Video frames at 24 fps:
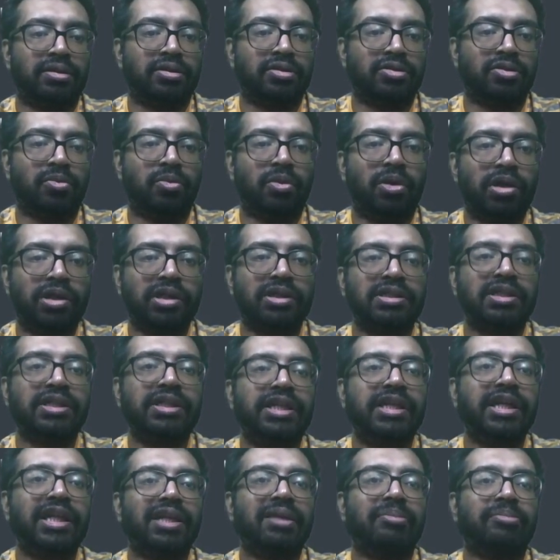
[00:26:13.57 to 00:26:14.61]
what is a
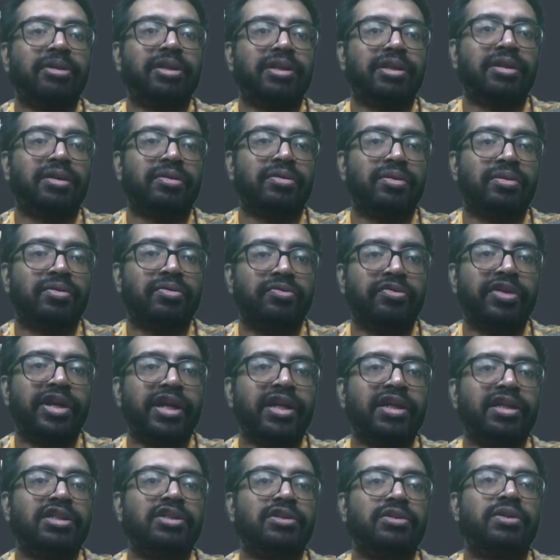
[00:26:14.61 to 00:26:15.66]
delimiter?
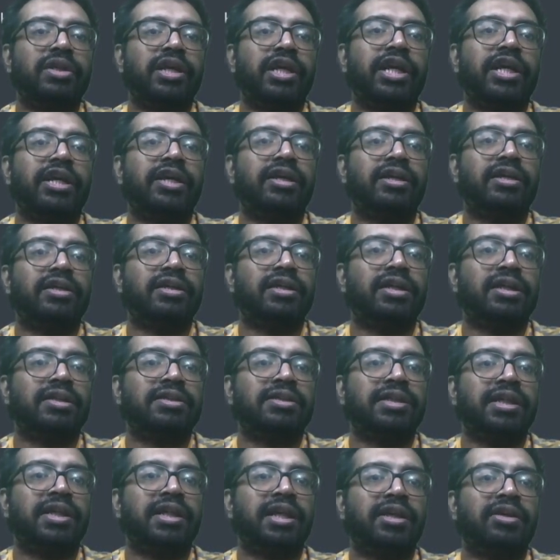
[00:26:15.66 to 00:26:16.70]
When should I
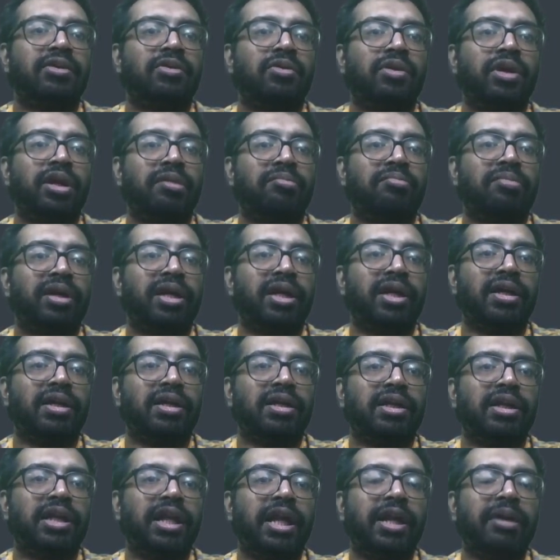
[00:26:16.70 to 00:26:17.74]
say that okay, my
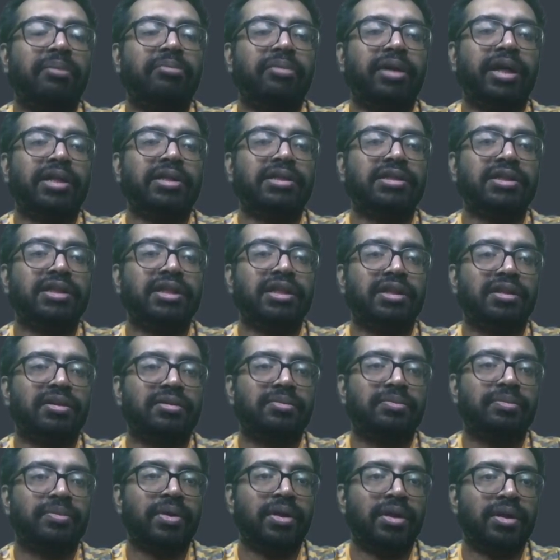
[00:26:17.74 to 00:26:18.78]
name ends here?
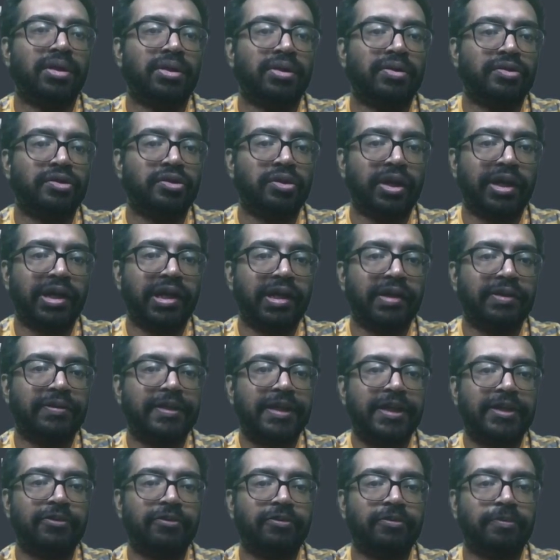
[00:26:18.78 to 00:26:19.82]
So I can
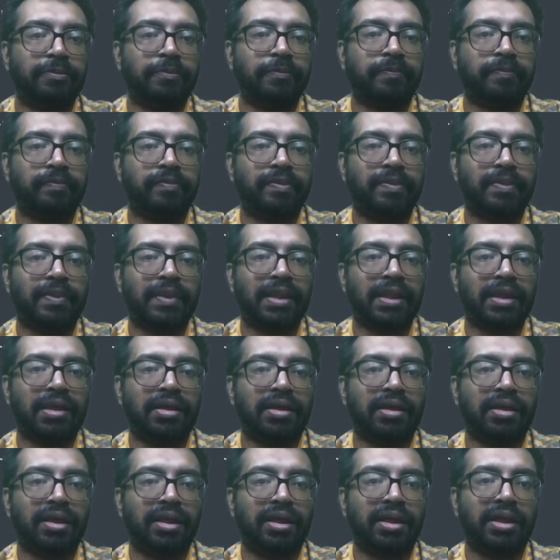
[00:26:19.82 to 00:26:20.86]
give
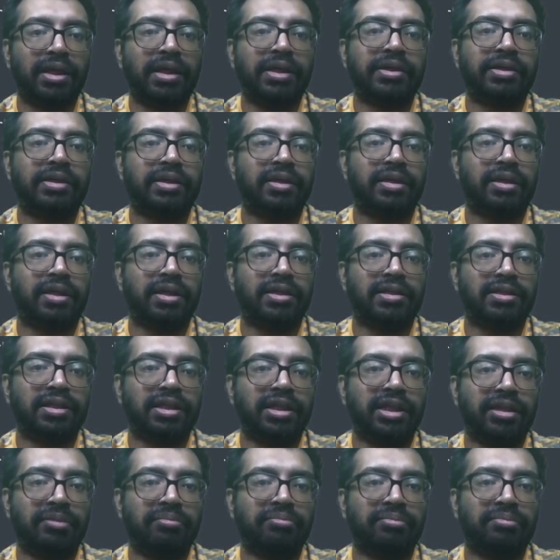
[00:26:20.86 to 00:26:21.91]
an enter as a
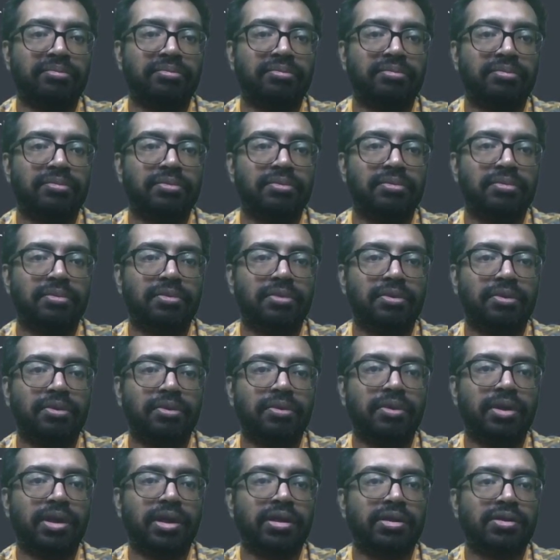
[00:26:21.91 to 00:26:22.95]
name.
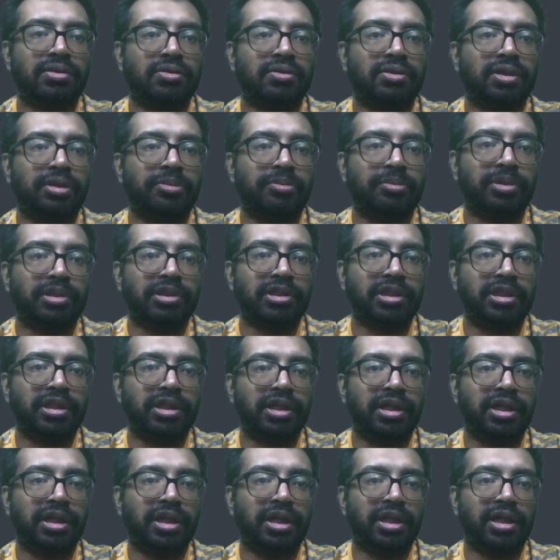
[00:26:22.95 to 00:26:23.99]
Okay, so let me say
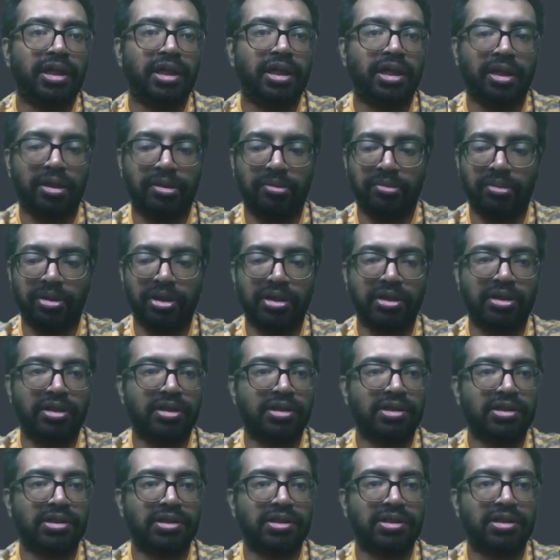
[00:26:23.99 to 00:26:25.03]
I made
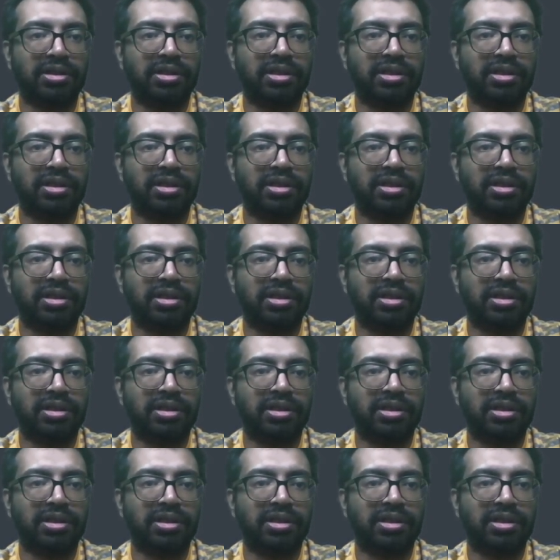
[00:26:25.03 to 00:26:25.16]
this.